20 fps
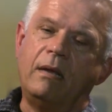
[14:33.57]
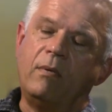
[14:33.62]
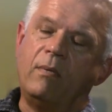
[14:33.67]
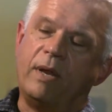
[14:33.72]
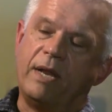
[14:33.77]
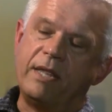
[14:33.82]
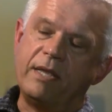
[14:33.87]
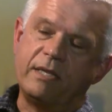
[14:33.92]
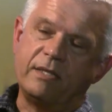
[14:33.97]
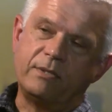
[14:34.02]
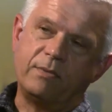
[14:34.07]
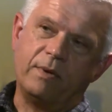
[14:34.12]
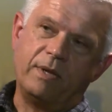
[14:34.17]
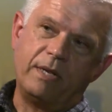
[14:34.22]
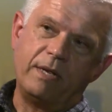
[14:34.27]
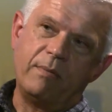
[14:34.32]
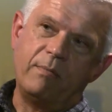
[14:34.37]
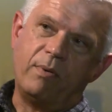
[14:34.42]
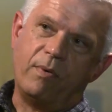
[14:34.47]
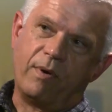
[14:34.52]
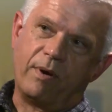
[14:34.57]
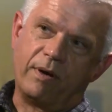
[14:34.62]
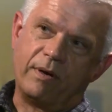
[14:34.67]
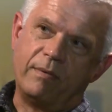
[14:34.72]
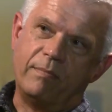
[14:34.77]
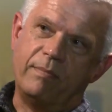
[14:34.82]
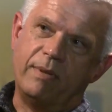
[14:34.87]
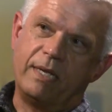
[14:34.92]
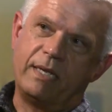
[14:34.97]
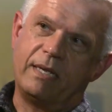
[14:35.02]
Well, I think it's really
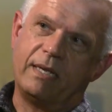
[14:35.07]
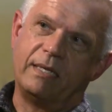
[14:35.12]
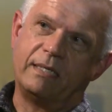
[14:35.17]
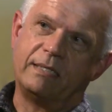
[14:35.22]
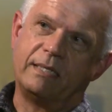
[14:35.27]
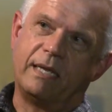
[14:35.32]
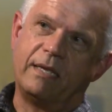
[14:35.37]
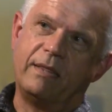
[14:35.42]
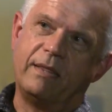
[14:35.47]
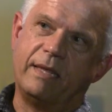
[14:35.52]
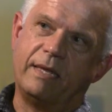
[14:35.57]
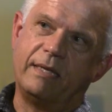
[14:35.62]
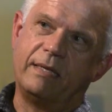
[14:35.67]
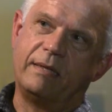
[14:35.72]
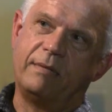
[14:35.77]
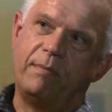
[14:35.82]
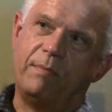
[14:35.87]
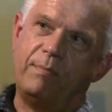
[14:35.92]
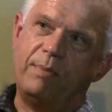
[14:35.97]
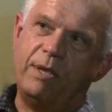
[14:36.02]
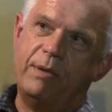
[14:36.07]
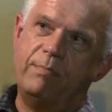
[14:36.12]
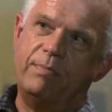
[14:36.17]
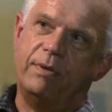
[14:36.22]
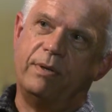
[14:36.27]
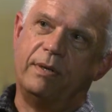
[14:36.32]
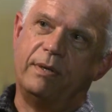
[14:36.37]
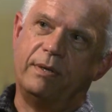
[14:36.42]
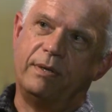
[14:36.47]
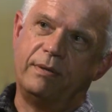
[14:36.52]
important, because I think
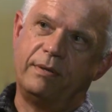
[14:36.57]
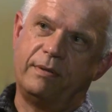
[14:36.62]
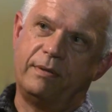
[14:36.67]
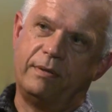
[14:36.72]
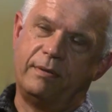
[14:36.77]
people